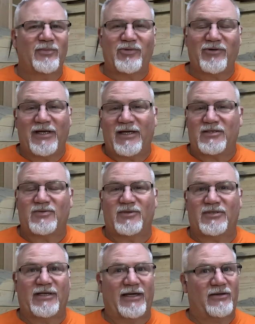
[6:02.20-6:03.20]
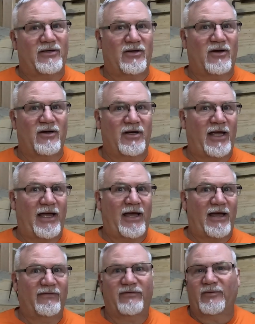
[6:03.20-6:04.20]
the Prius was like the car to
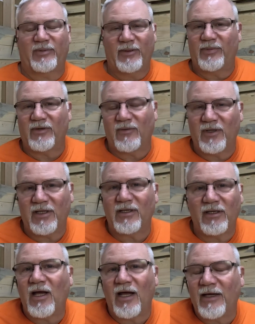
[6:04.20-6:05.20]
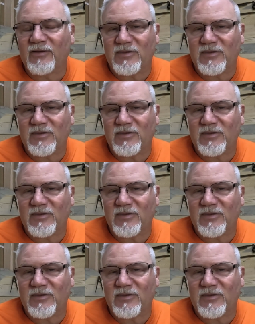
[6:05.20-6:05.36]
have for people that wanted to not